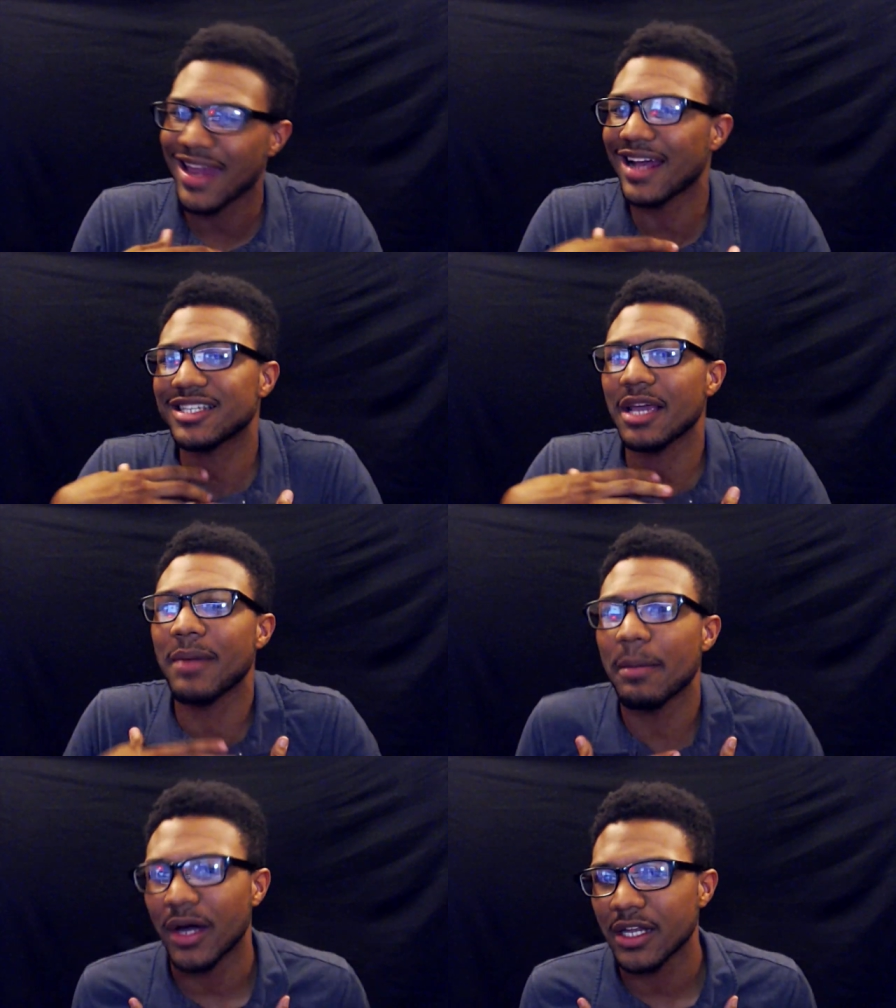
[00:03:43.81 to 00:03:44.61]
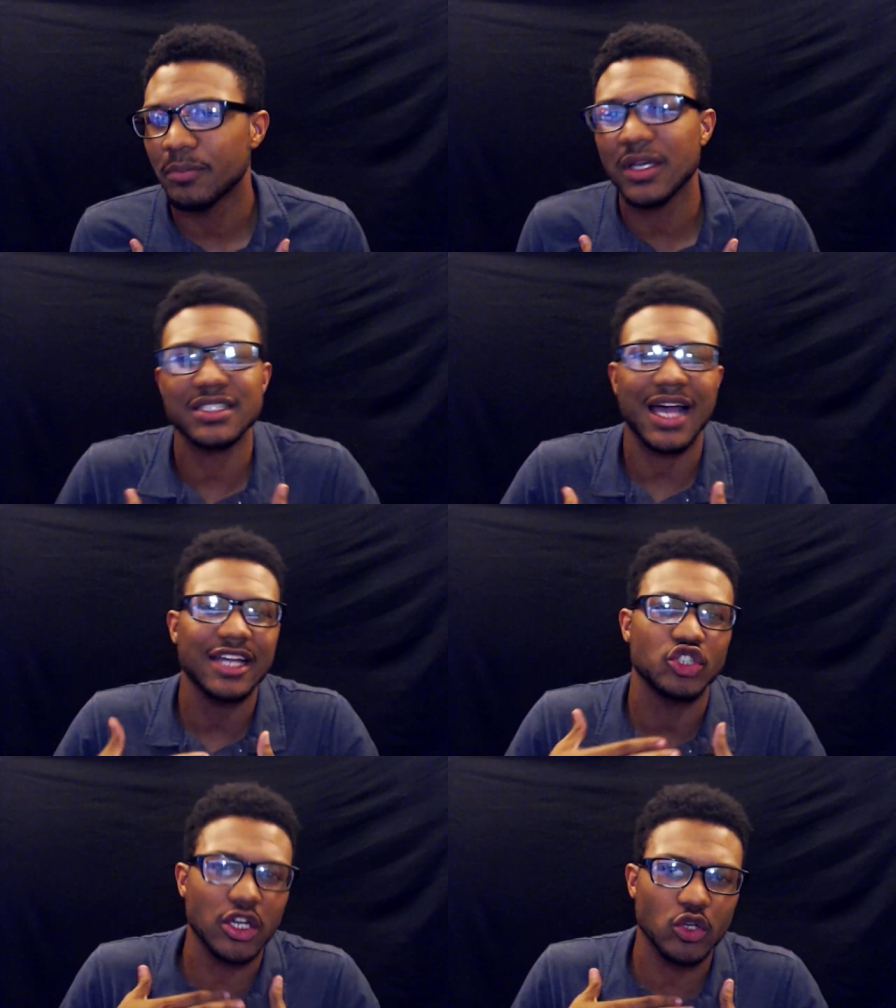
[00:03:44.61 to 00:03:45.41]
And I say my buddy because I
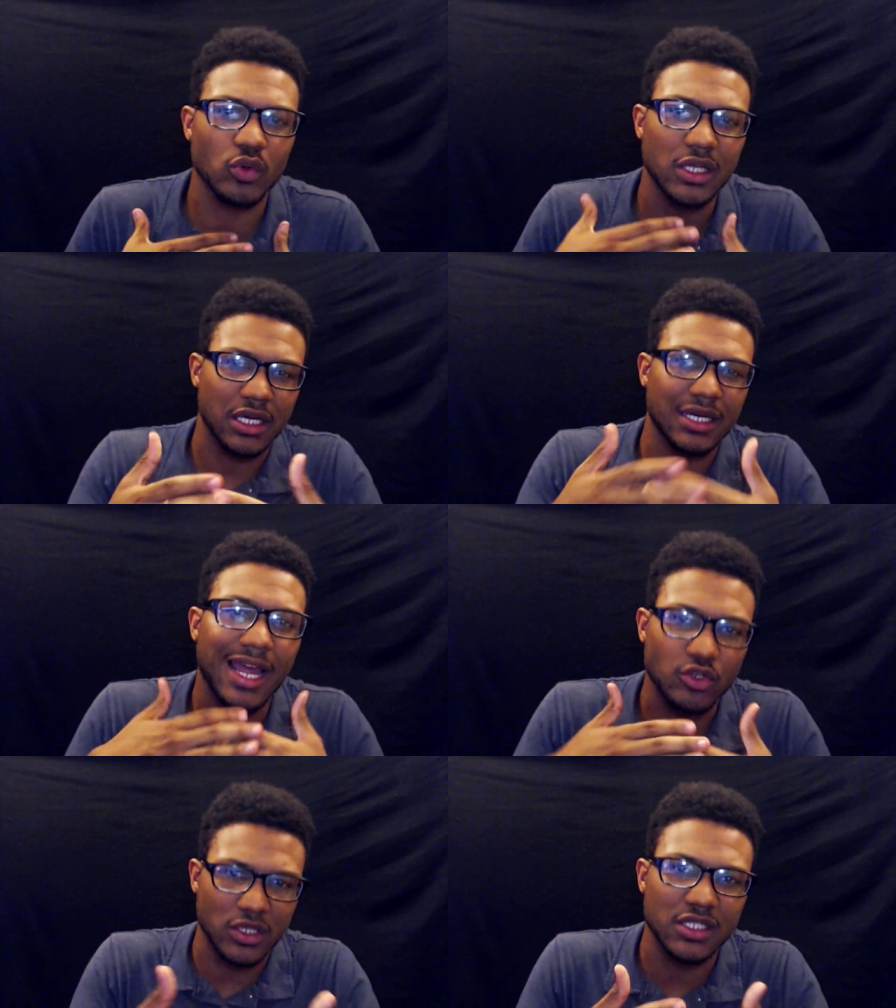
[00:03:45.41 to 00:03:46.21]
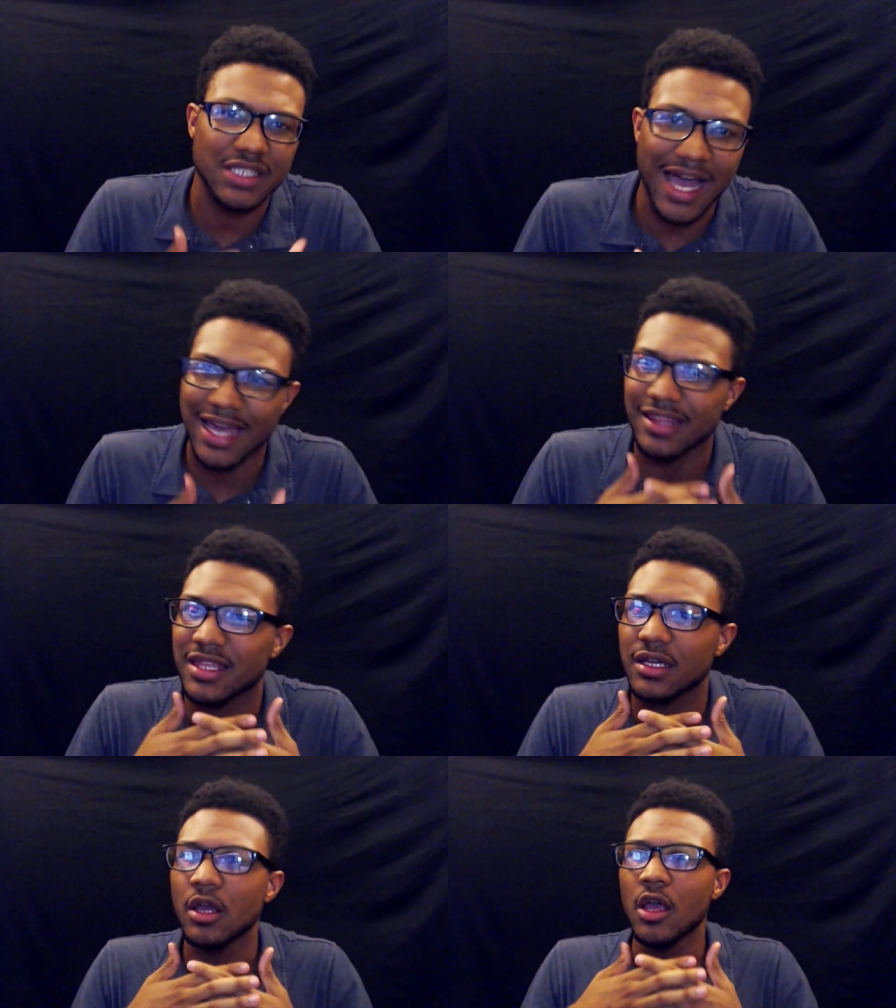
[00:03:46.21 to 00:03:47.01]
genuinely connect with this guy. I
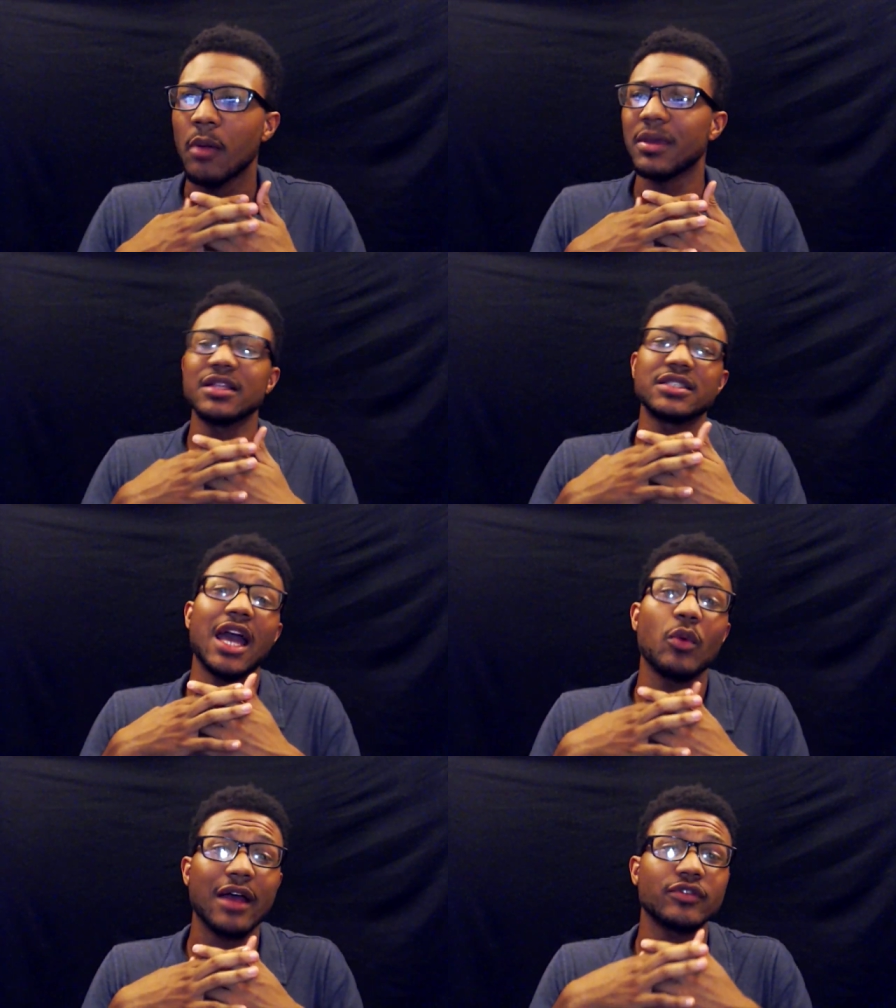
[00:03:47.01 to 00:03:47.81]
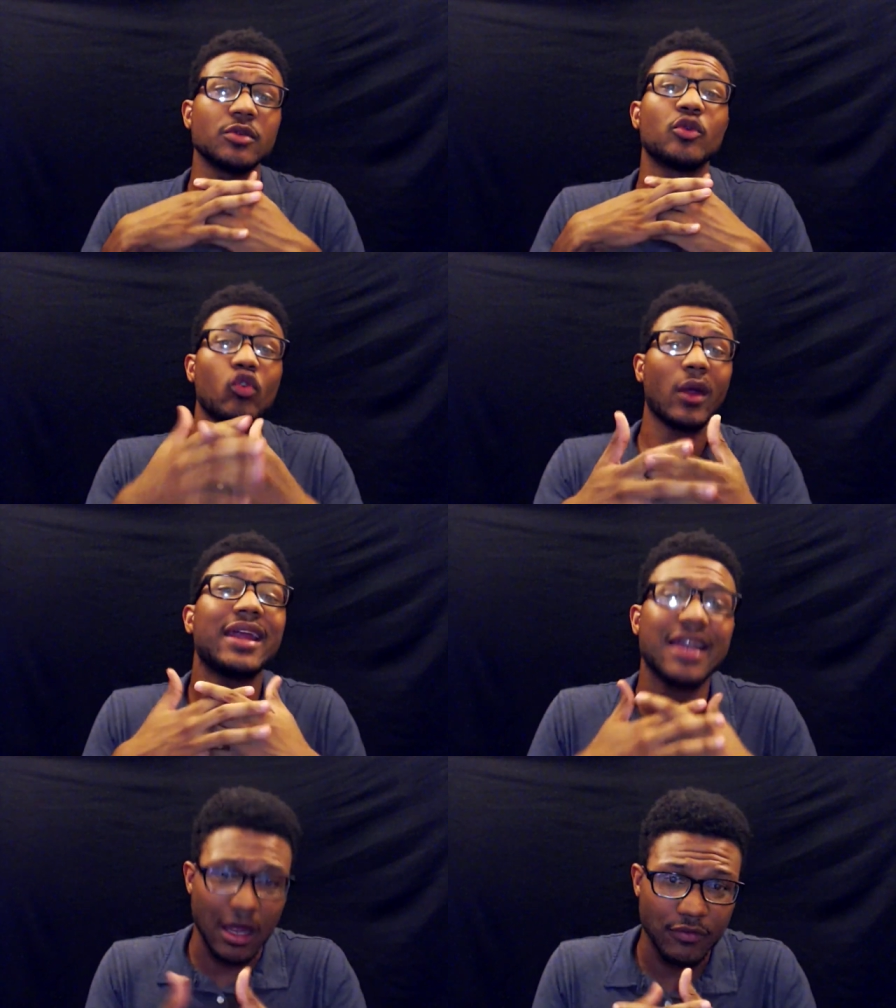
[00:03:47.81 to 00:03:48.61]
think me and this guy would have some
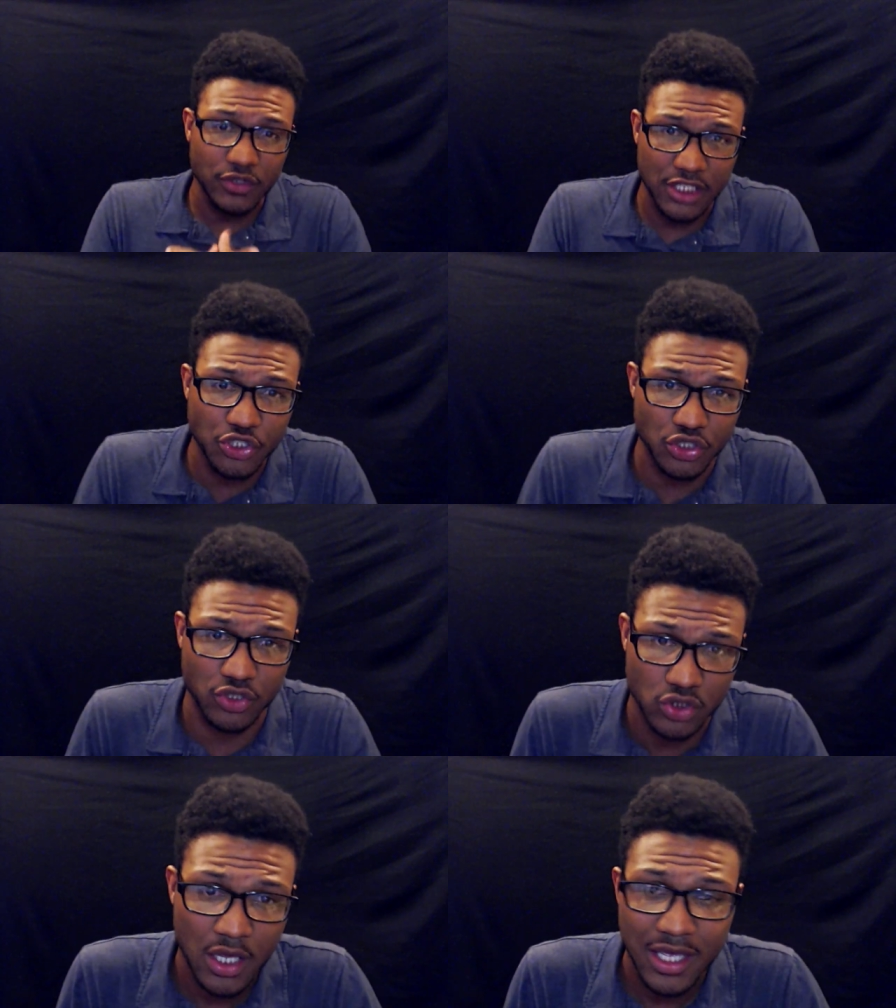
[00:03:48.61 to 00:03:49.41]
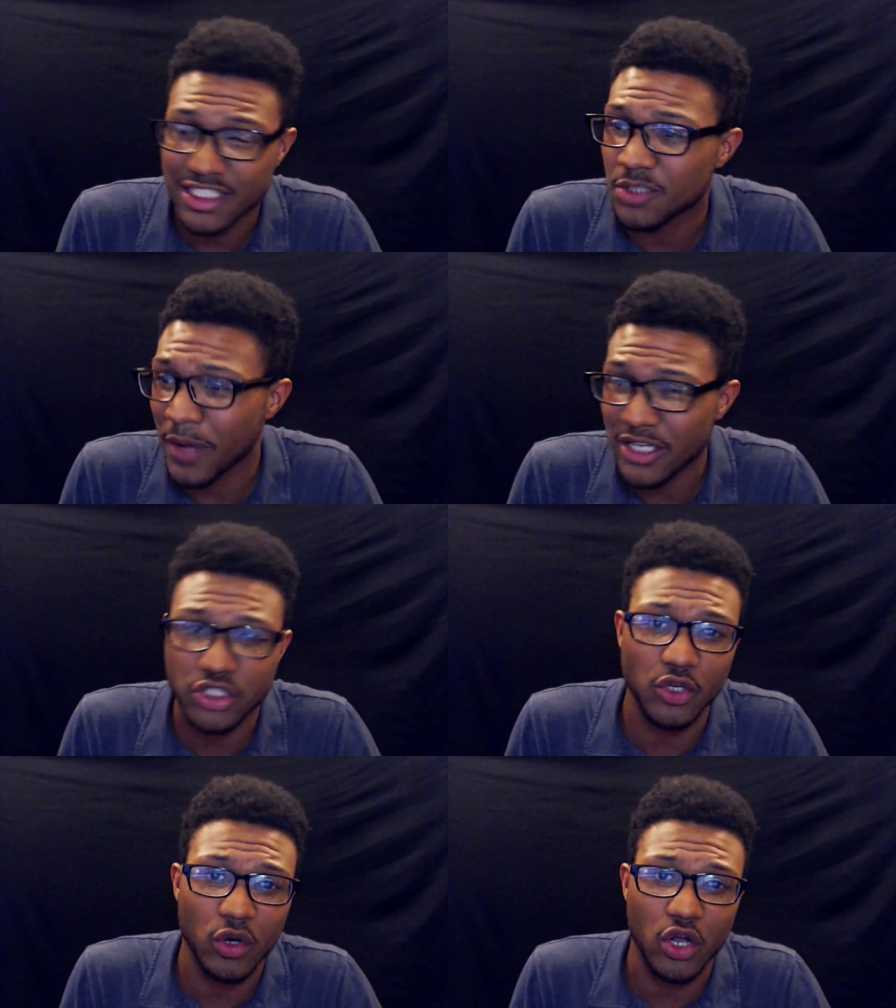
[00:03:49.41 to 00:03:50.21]
great conversations,
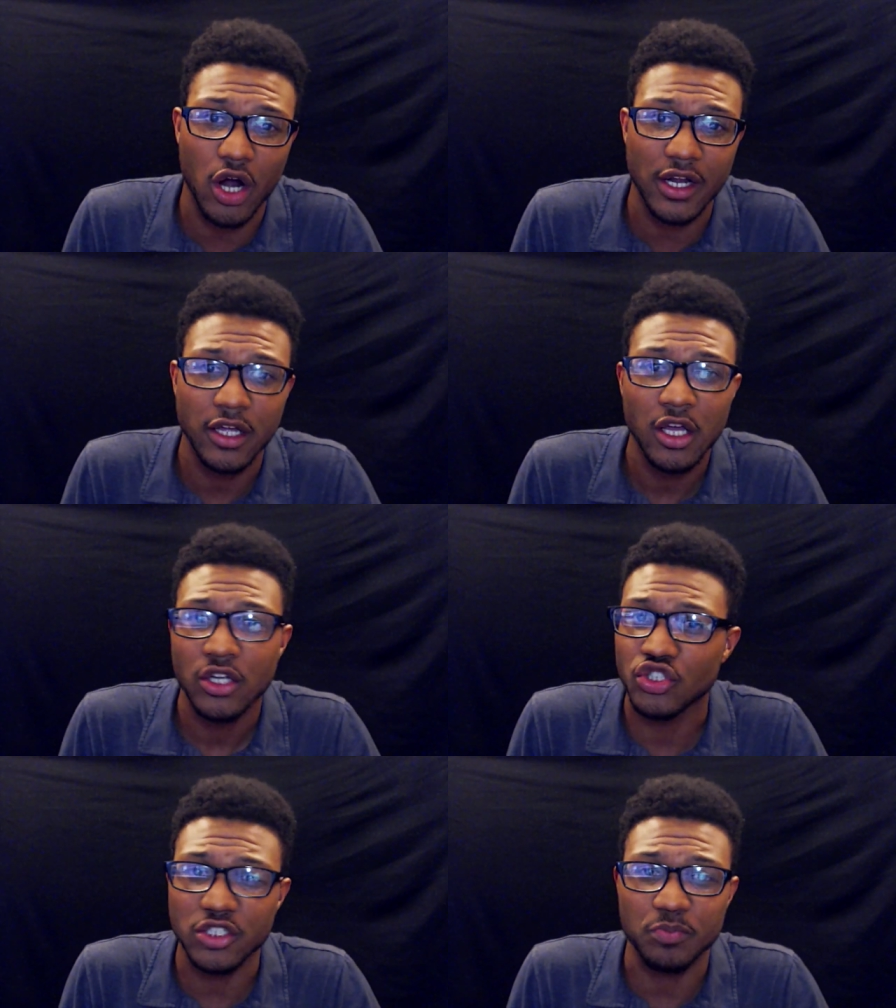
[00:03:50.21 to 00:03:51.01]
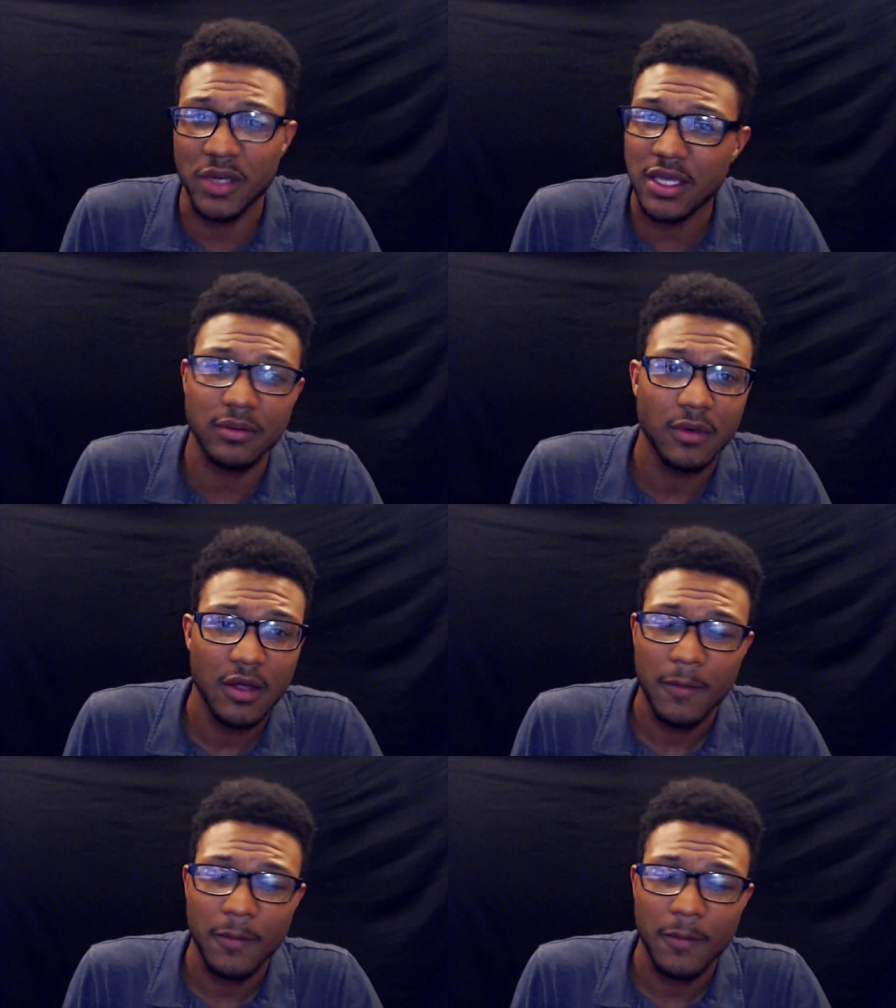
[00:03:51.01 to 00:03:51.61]
especially regarding just being